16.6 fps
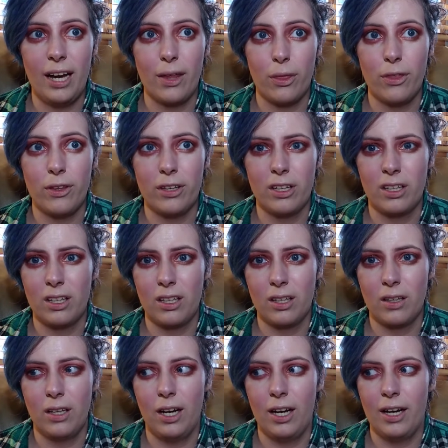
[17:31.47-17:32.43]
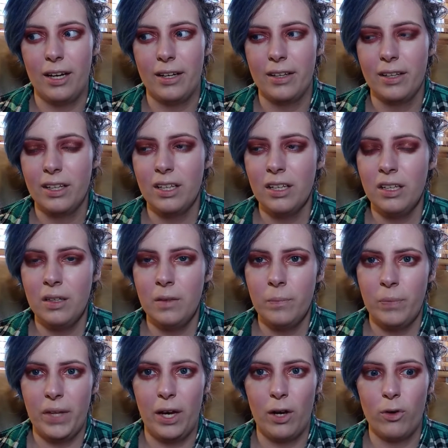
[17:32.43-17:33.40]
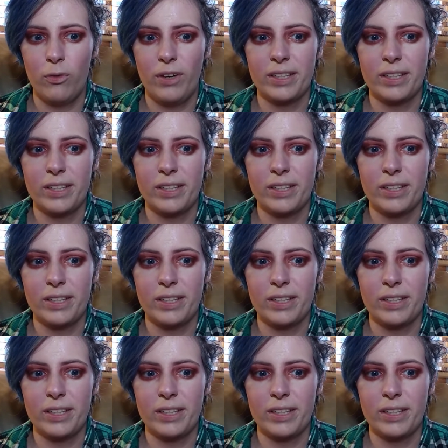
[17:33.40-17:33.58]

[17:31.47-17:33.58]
I think e.l.f.